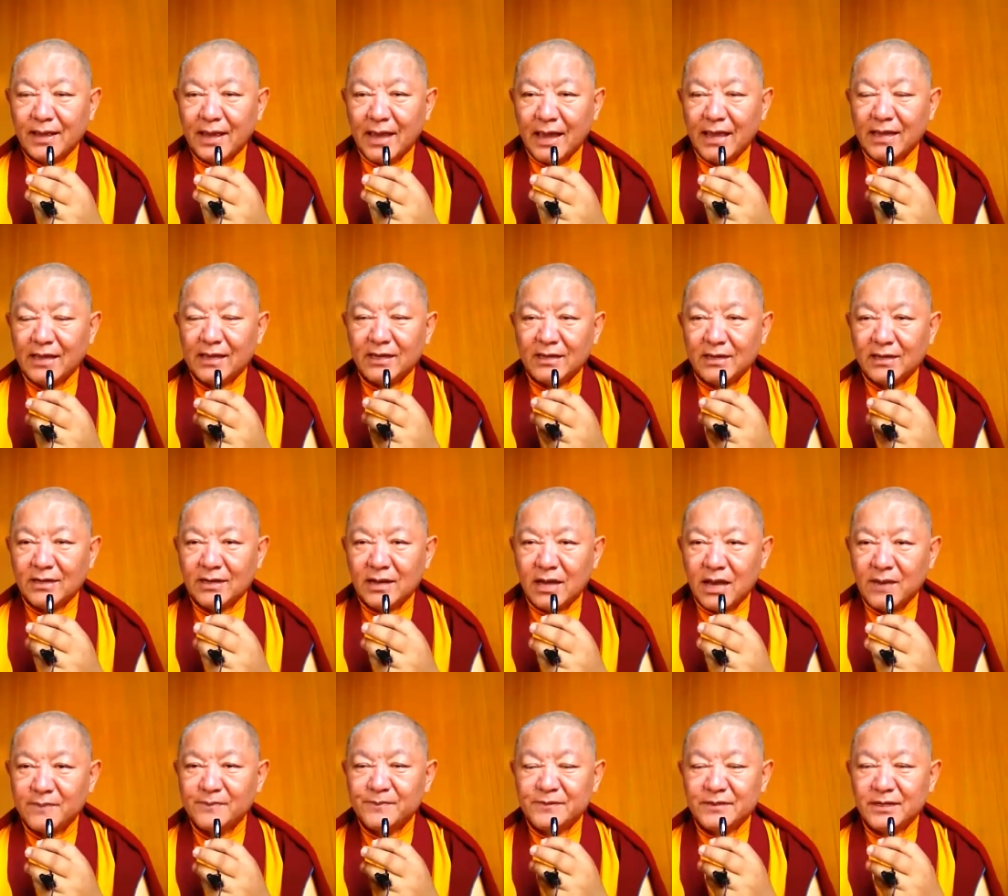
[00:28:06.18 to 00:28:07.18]
angry and
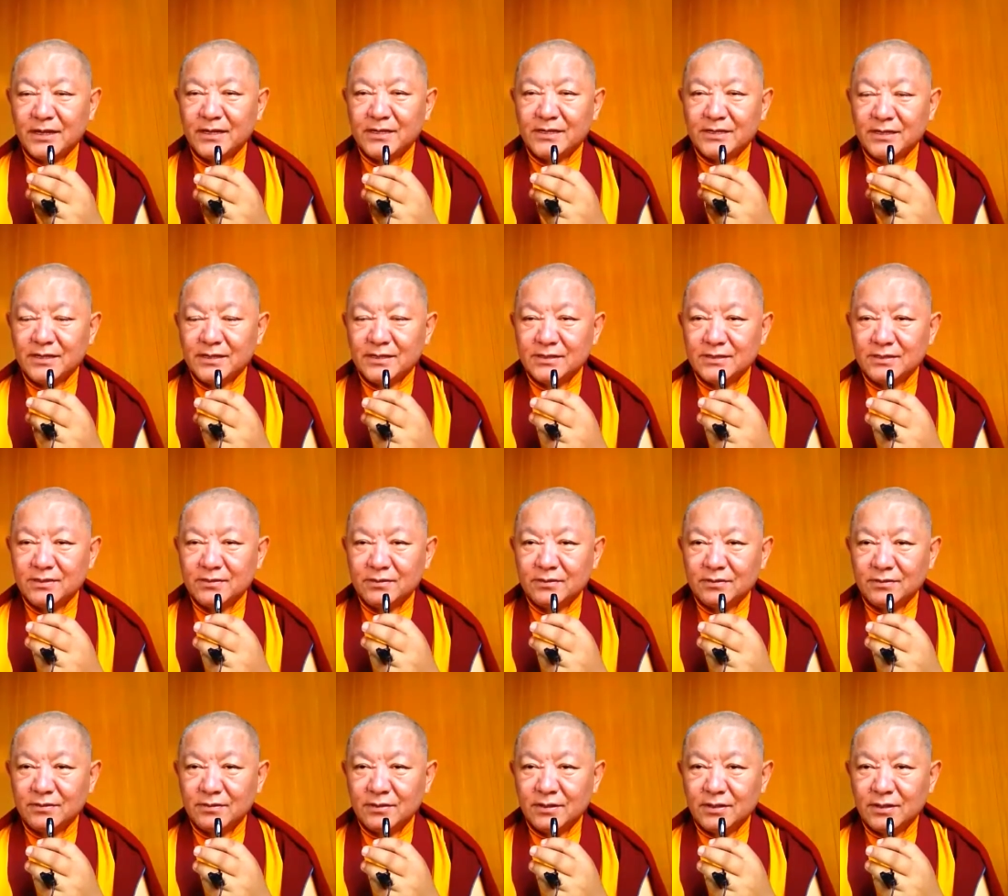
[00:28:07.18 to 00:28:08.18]
upset and
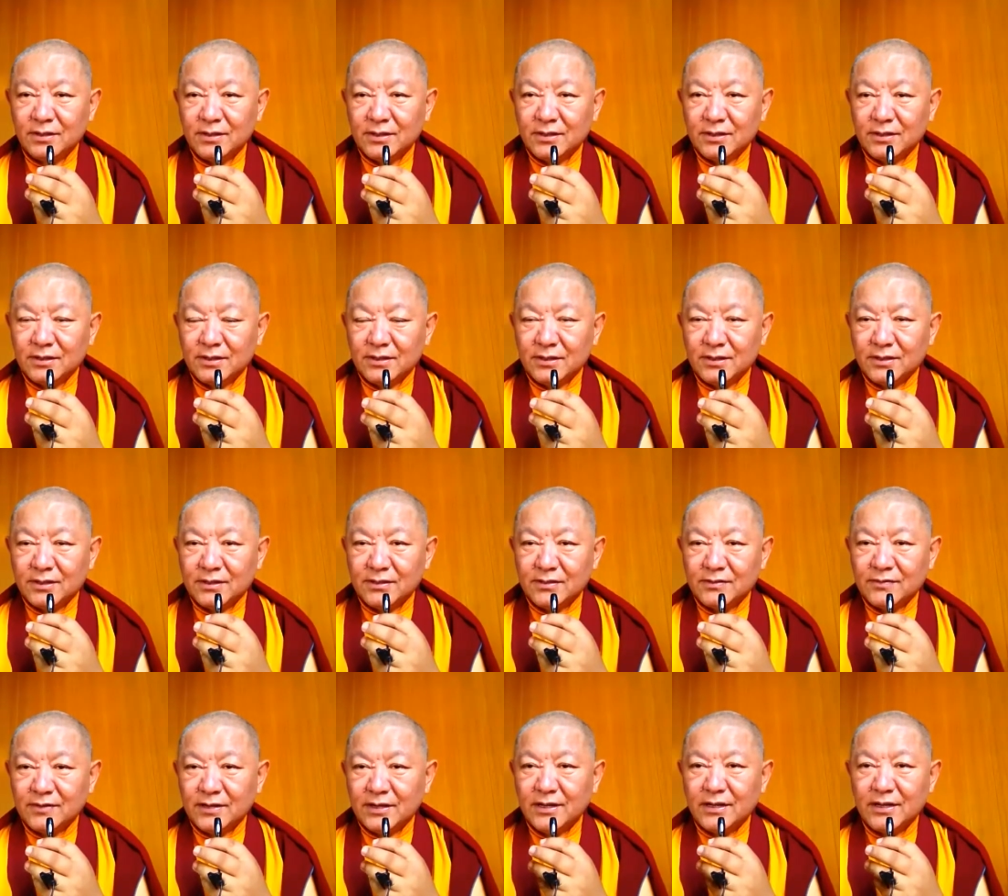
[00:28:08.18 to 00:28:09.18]

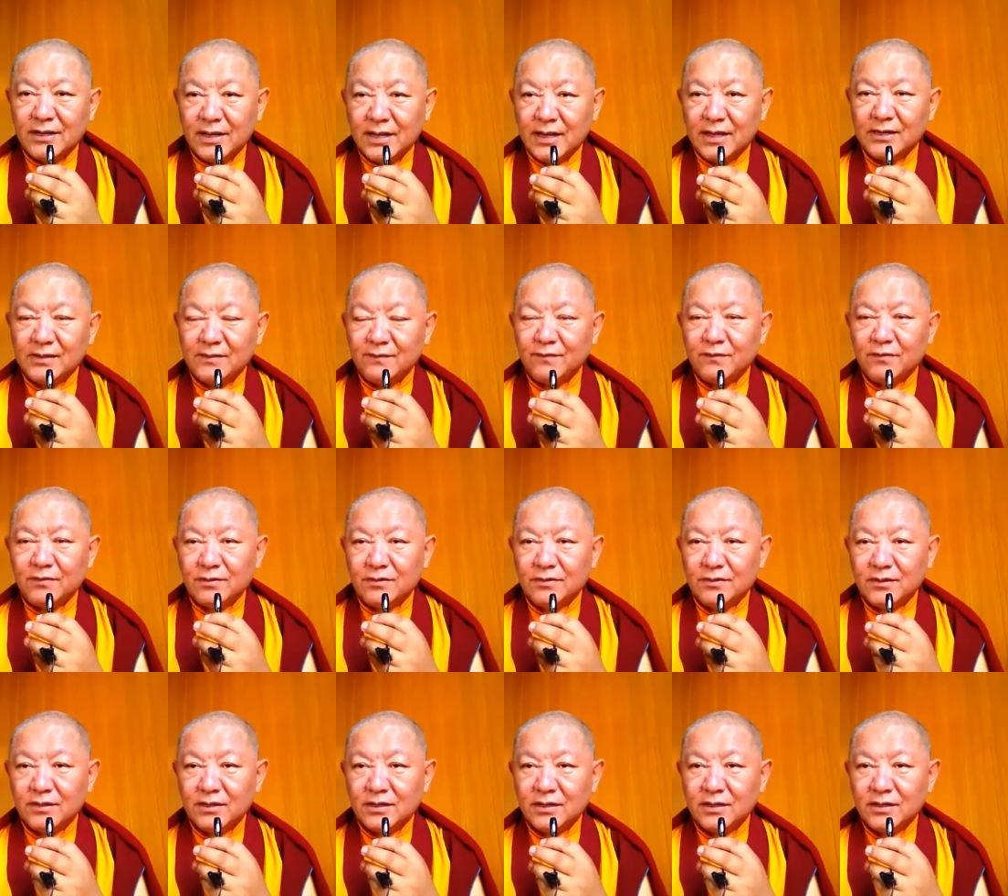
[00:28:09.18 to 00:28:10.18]
really hateful
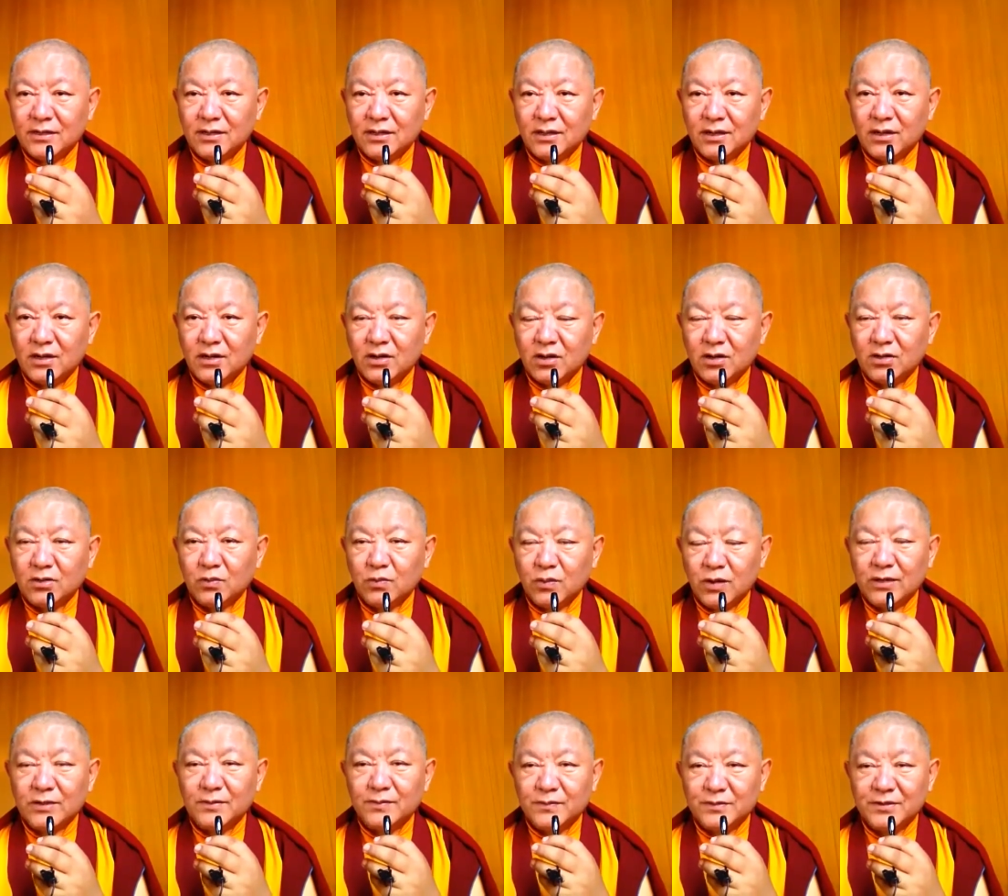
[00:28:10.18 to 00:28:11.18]
on
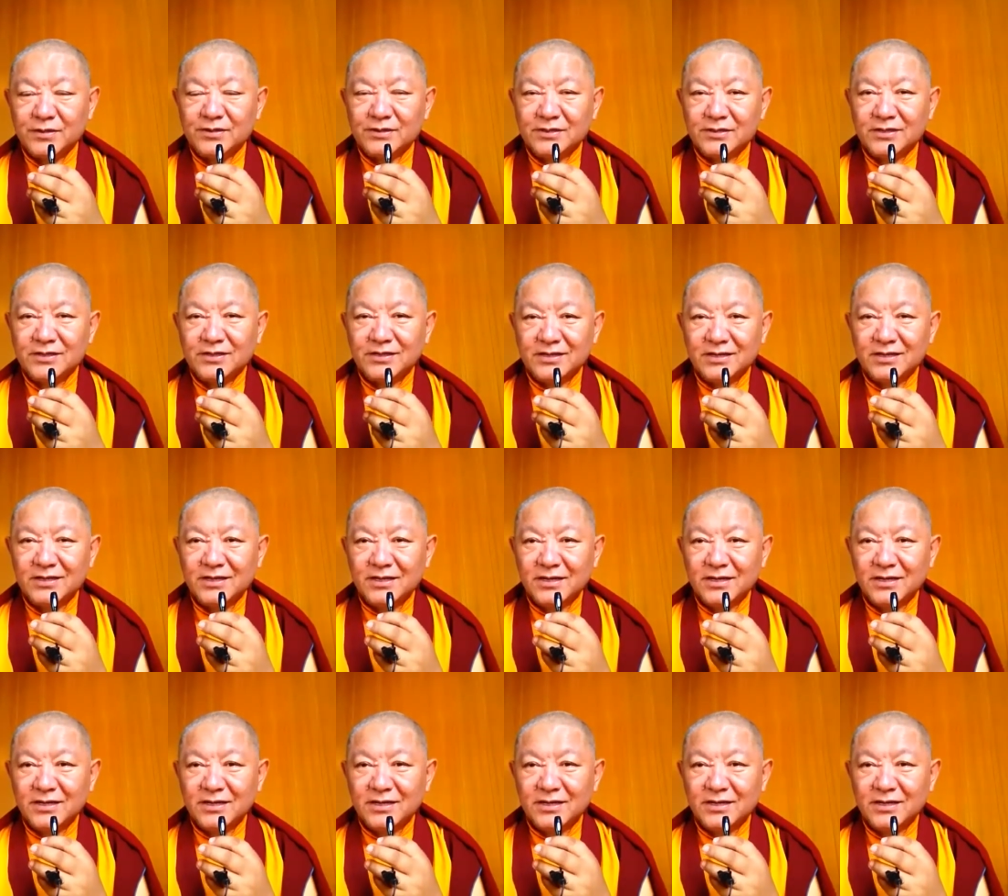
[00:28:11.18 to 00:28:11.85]
one person.